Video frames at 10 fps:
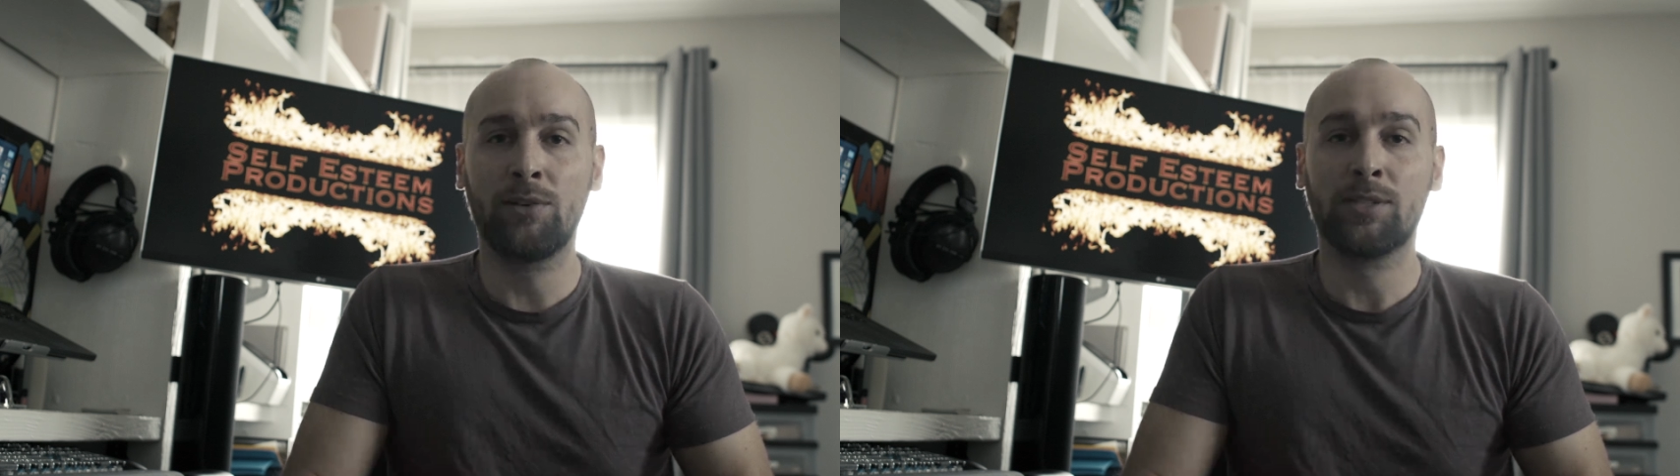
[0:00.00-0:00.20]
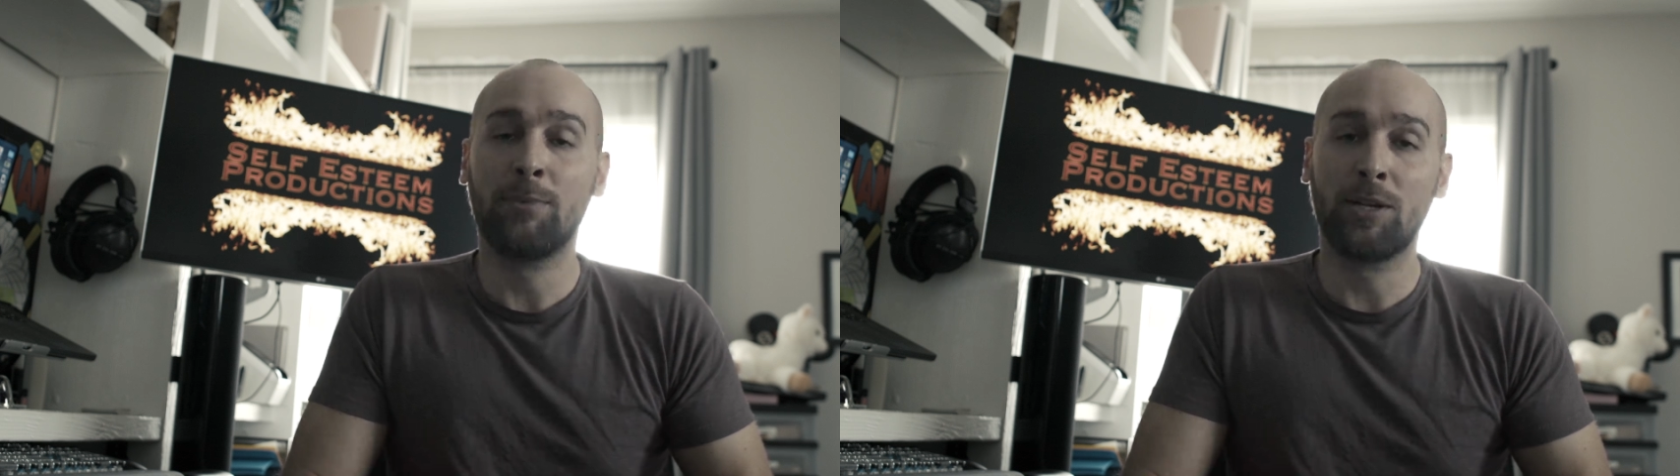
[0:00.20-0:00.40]

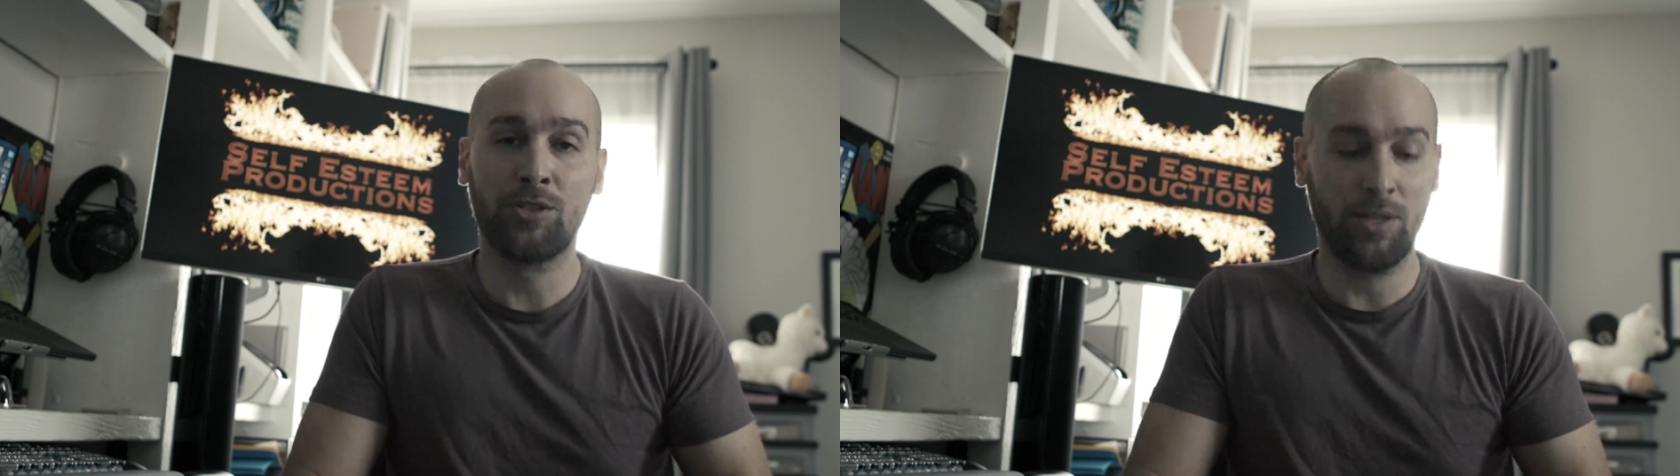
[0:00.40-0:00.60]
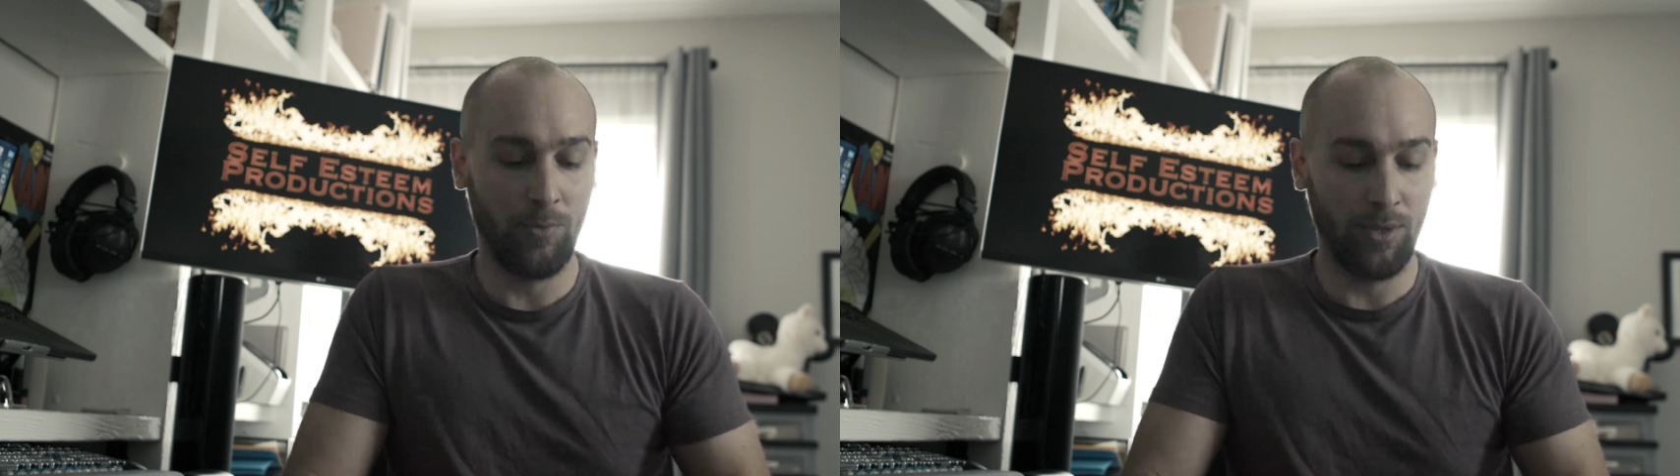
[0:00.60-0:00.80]

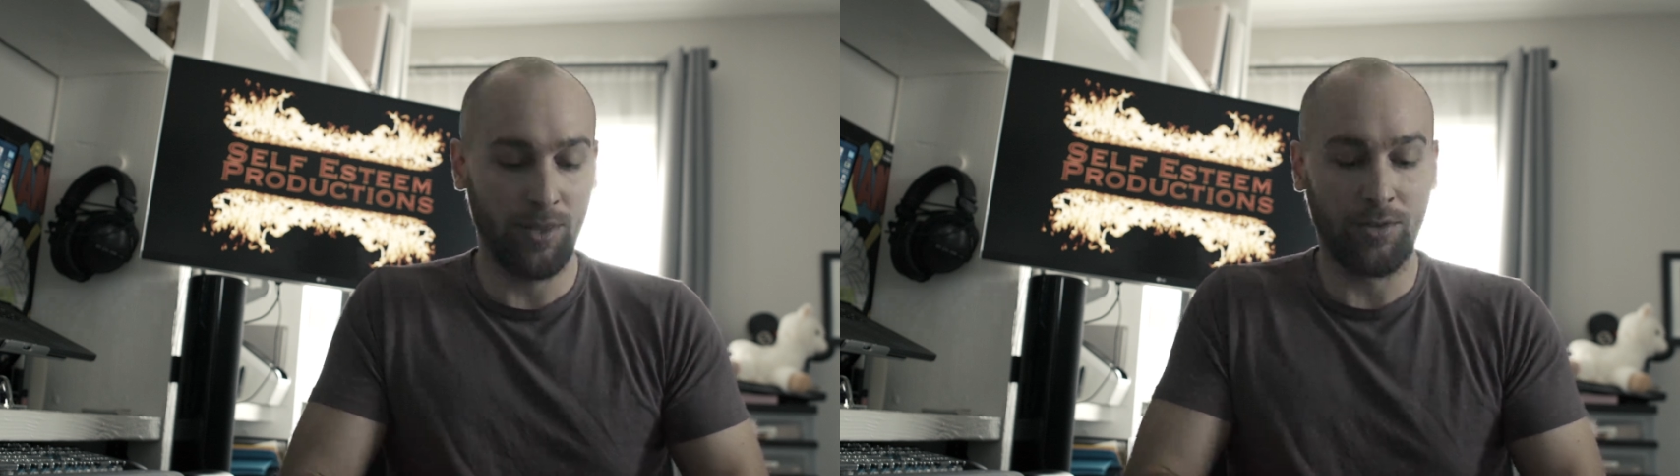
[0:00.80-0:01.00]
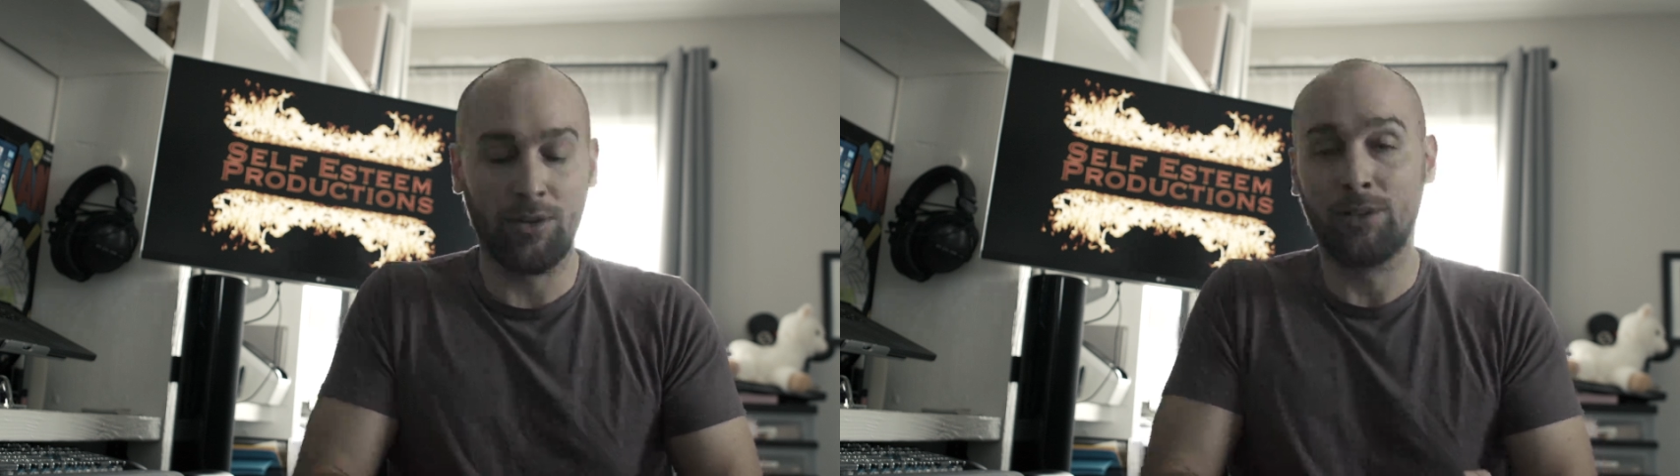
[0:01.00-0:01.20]
especially when
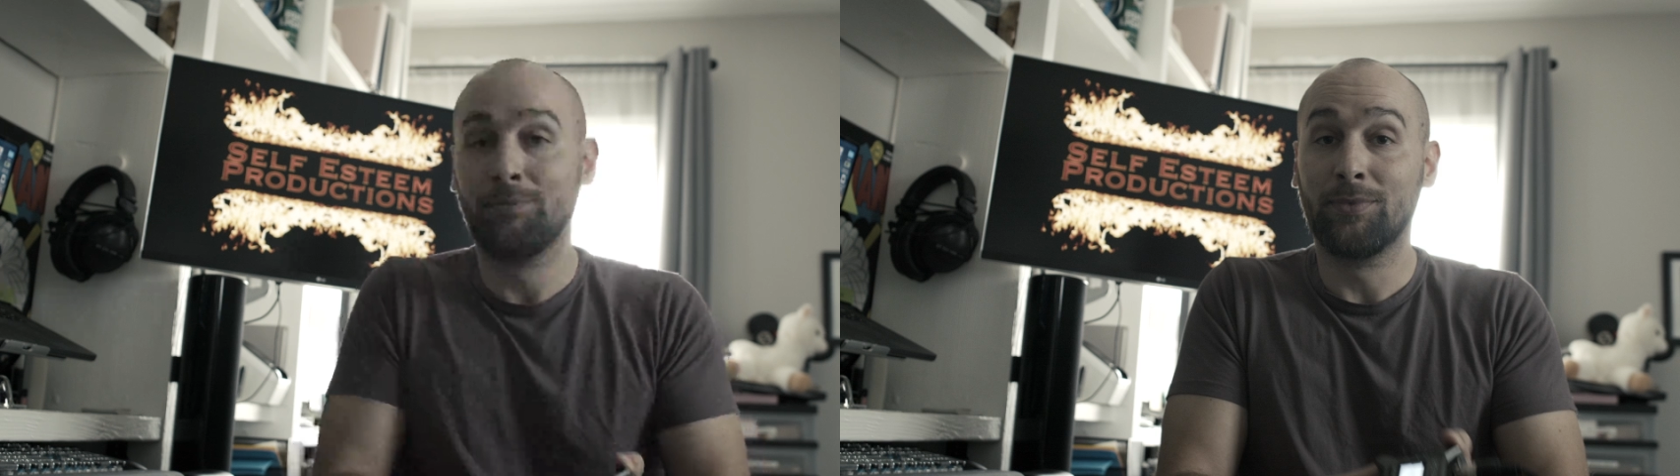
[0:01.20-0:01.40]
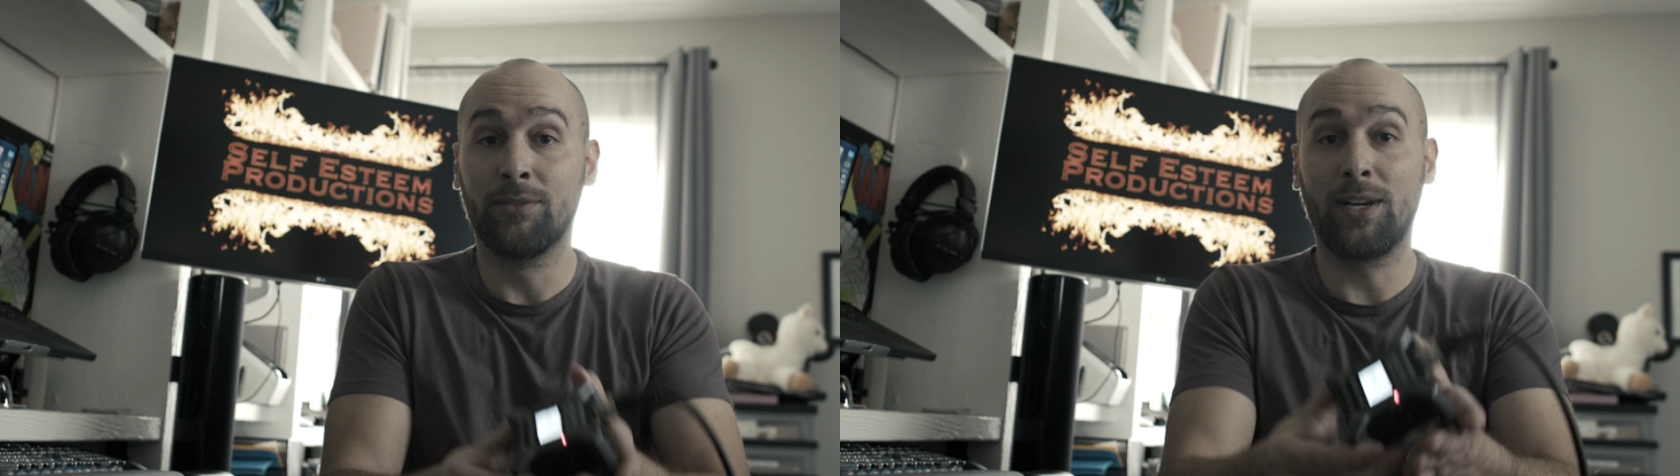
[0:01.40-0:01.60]
there are
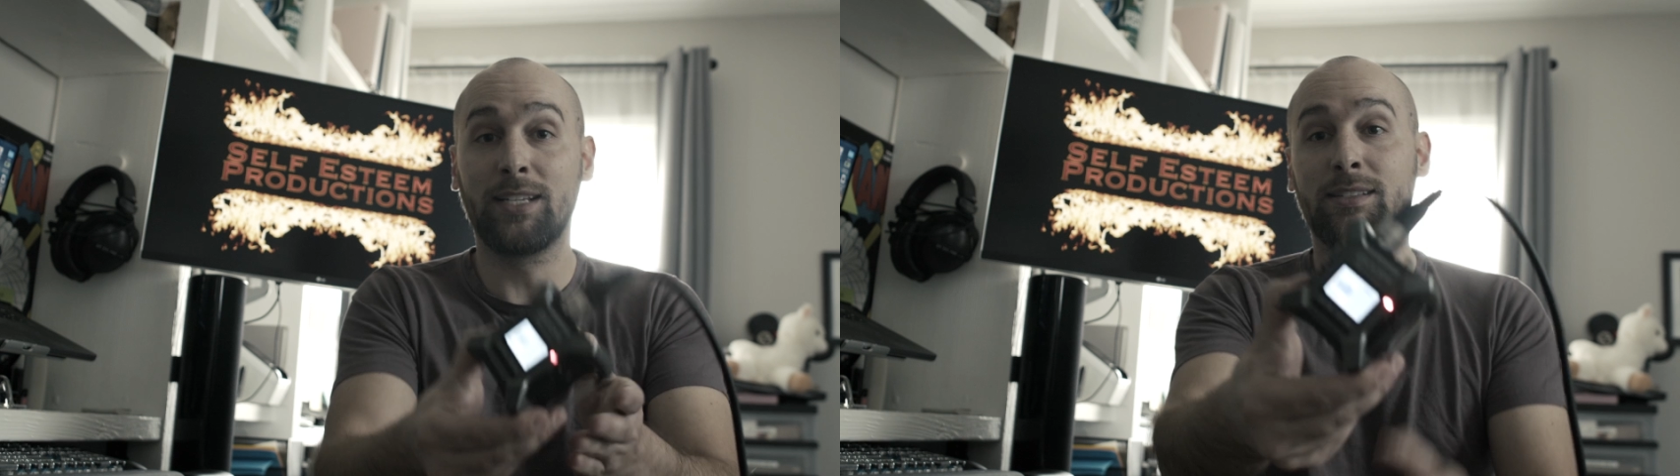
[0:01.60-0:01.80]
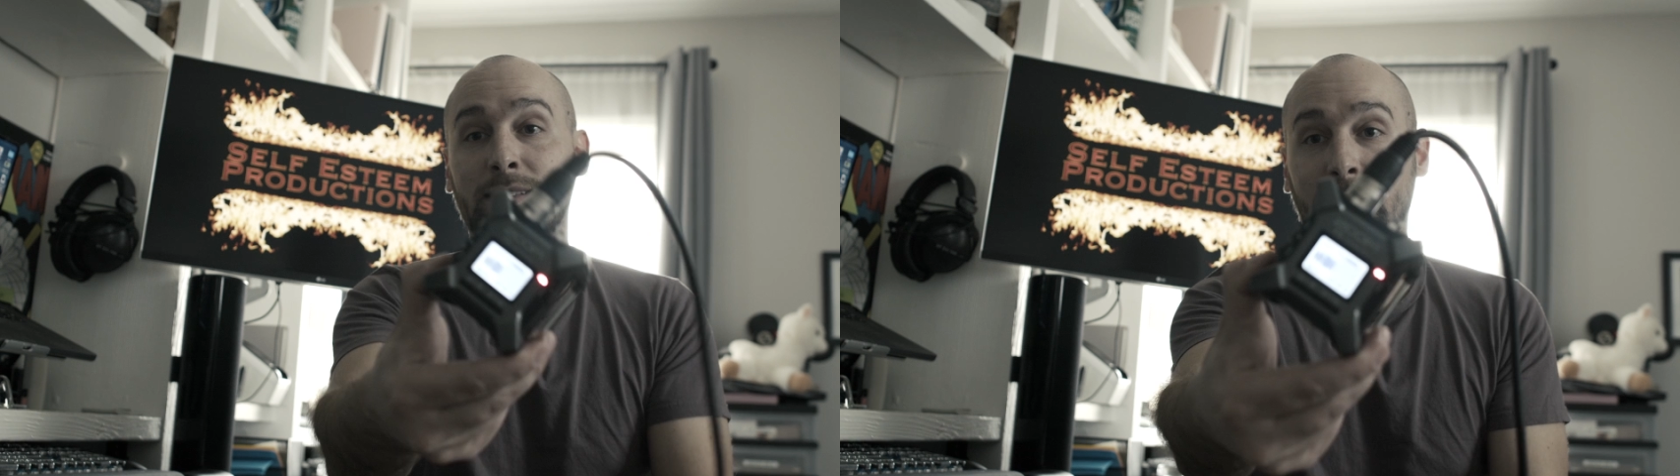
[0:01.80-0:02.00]

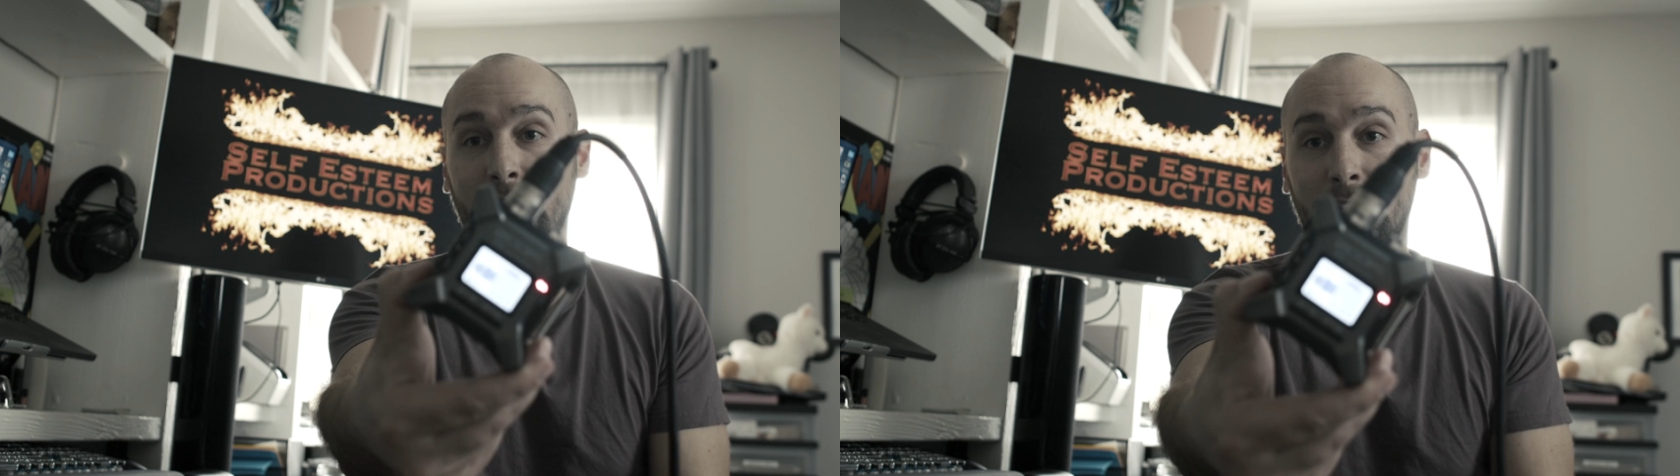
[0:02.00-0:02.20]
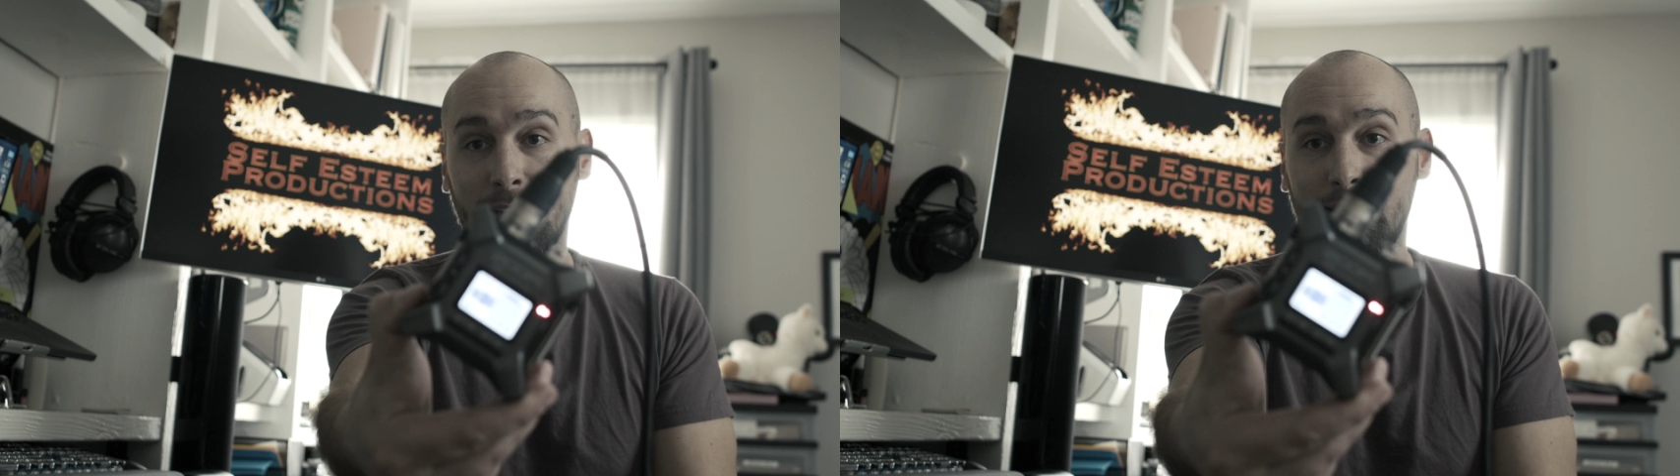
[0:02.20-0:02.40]
devices like
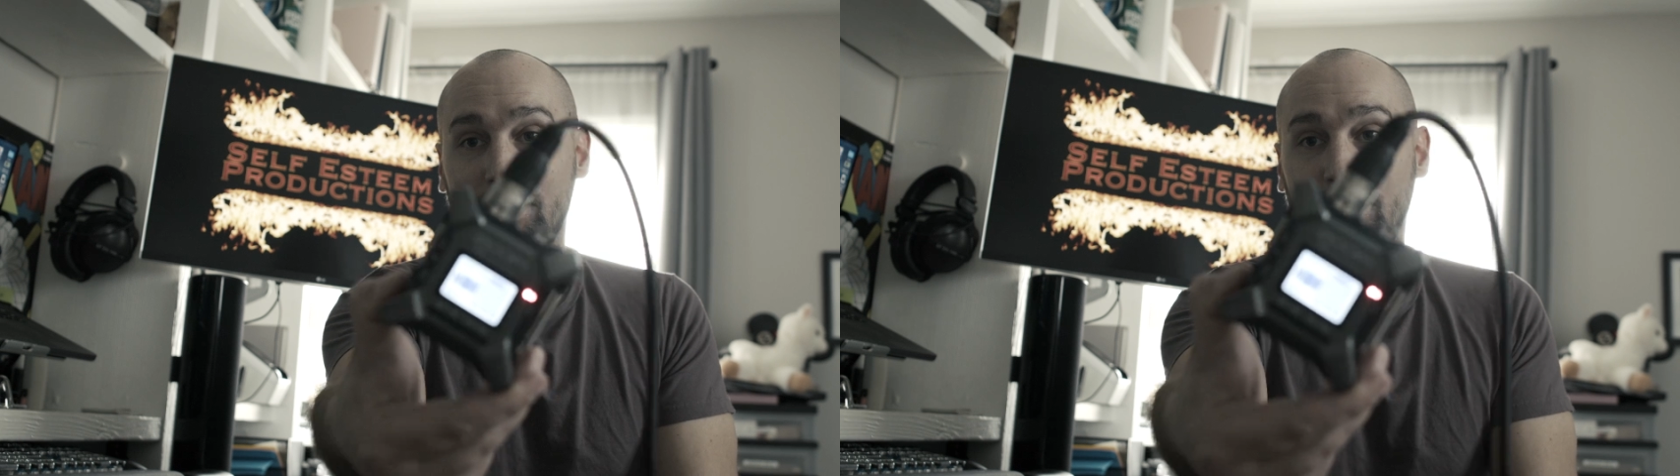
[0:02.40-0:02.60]
this